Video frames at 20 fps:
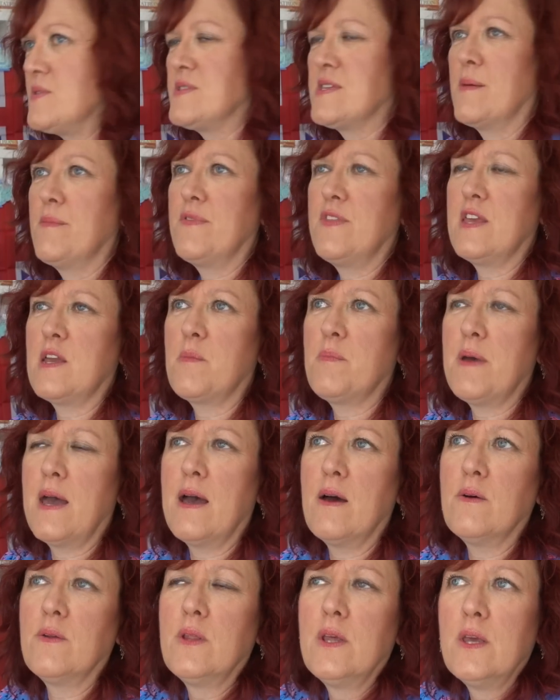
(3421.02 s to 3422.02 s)
something
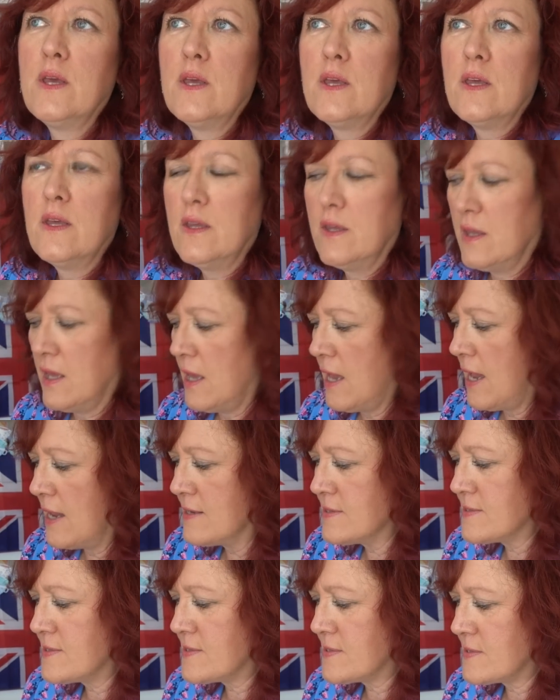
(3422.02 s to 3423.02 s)
about,
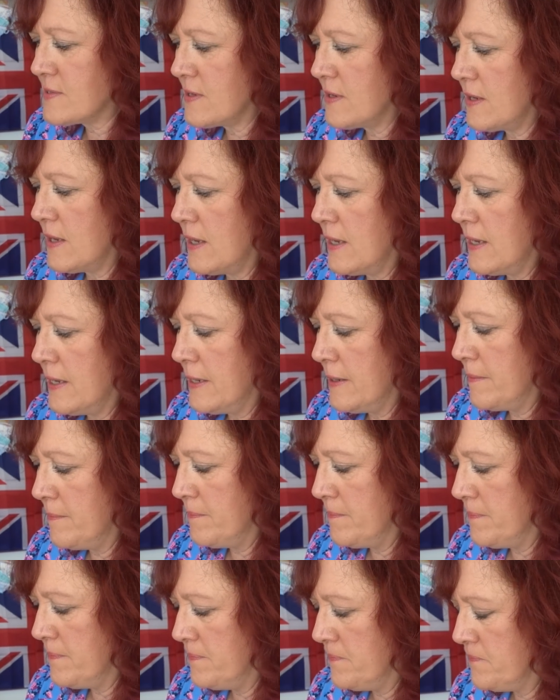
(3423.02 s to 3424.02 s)
as
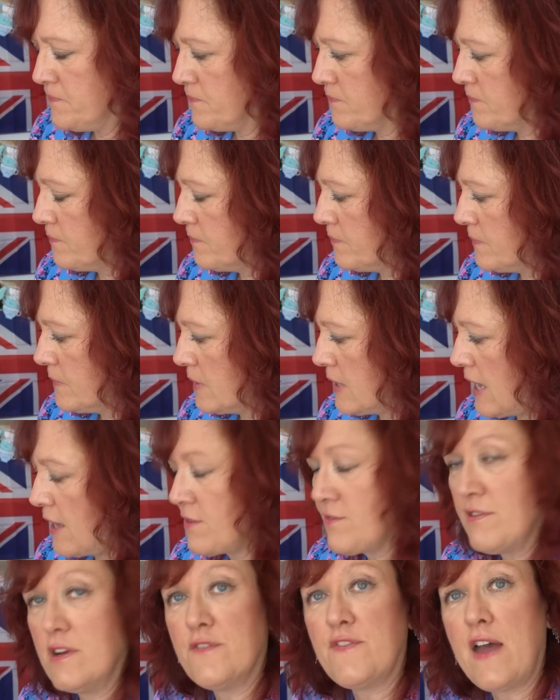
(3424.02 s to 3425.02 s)

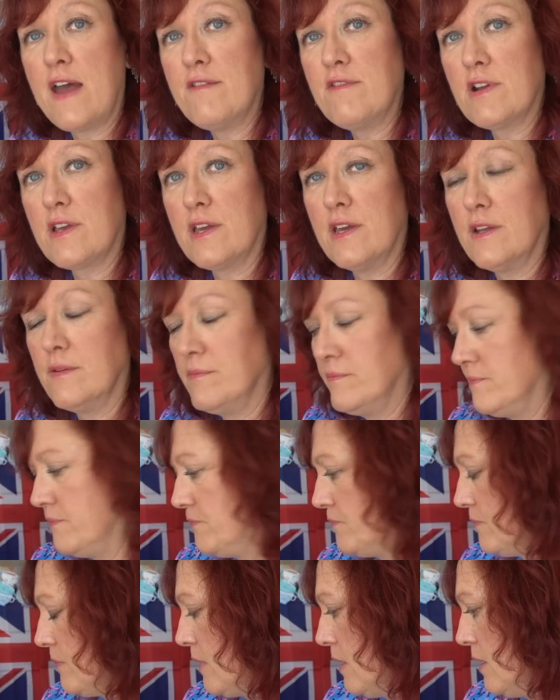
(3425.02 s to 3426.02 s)
Catherine of Aragon,
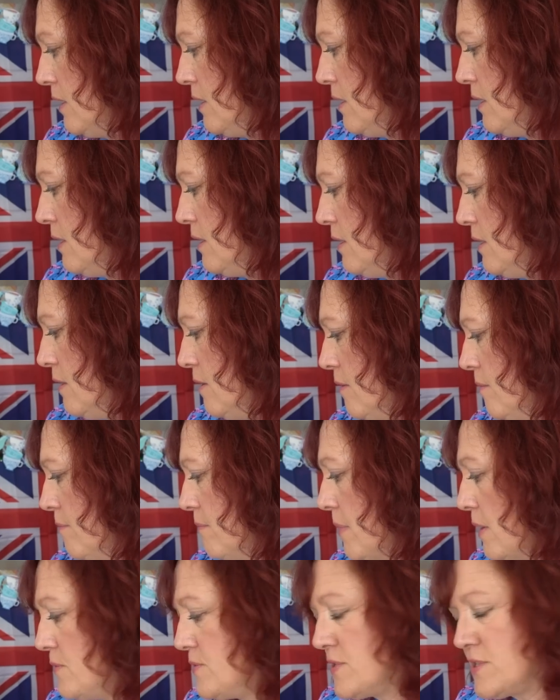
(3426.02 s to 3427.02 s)

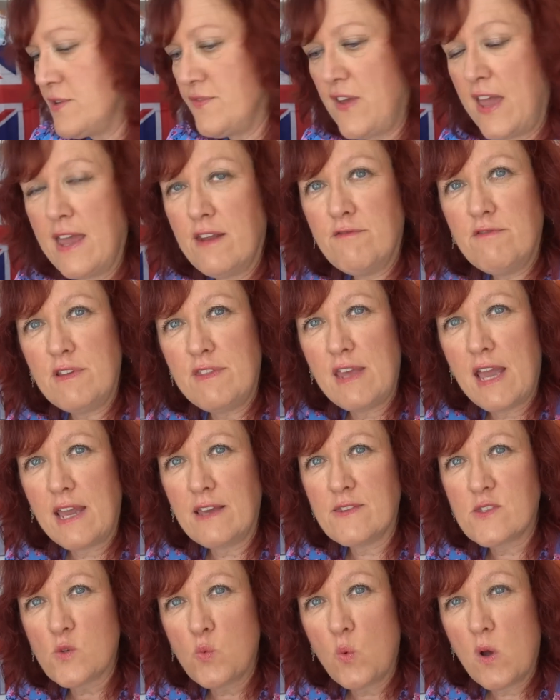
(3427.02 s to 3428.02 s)
most of Henry
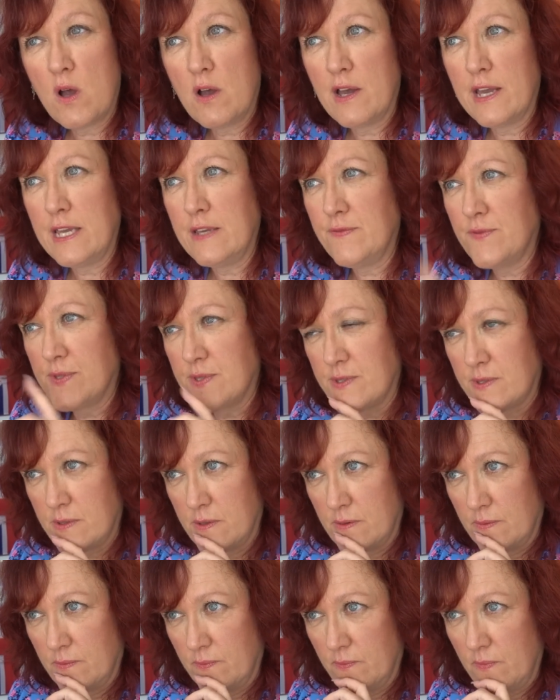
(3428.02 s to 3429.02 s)
VIII's wives
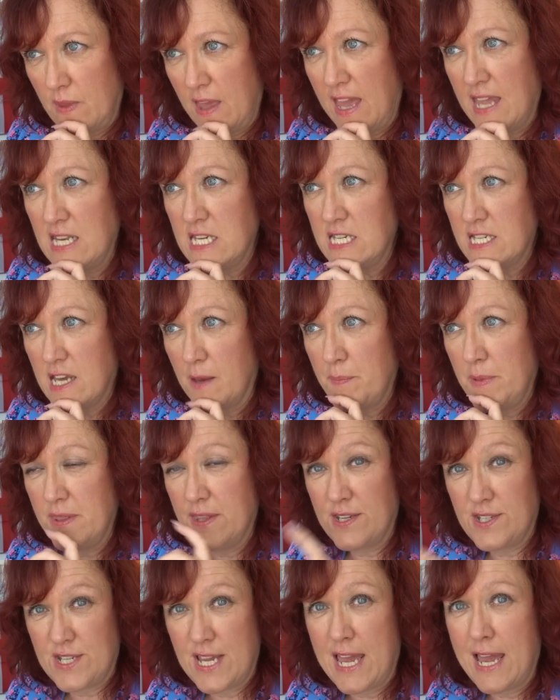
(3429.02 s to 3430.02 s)
ended up in
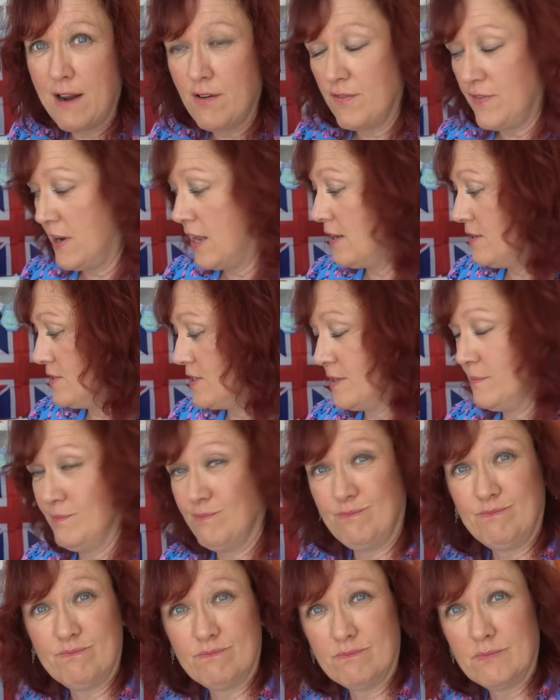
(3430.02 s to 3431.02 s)
the Tower of
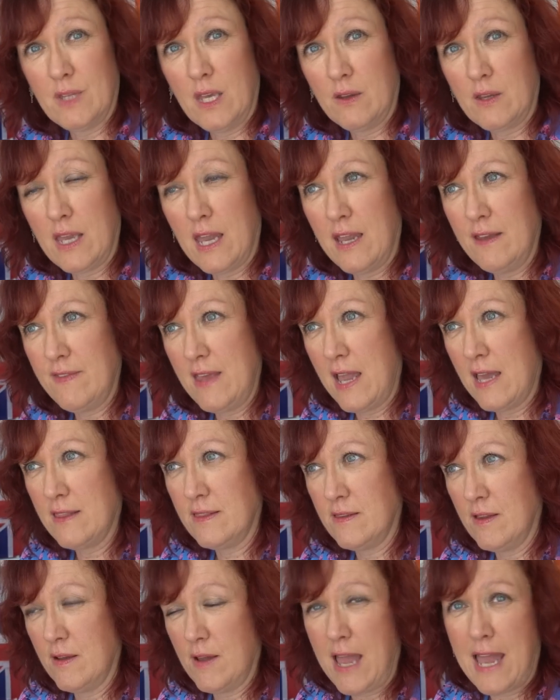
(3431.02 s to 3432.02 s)
London. Okay, they
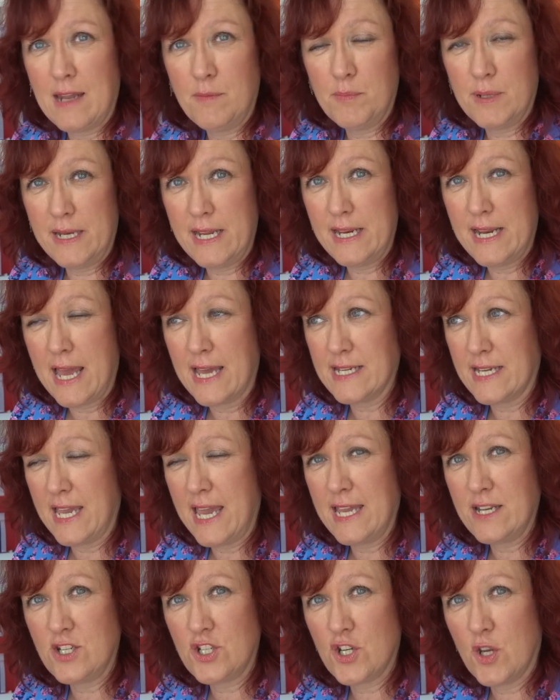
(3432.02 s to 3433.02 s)
had Anne Boleyn had her
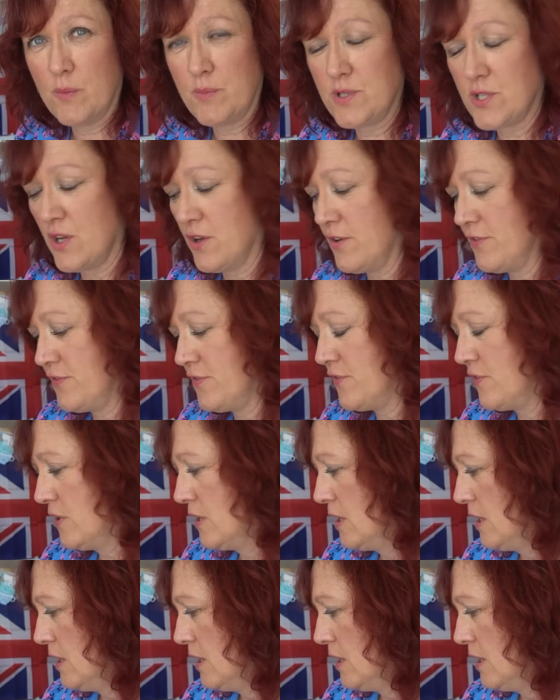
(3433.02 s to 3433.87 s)
head chopped off.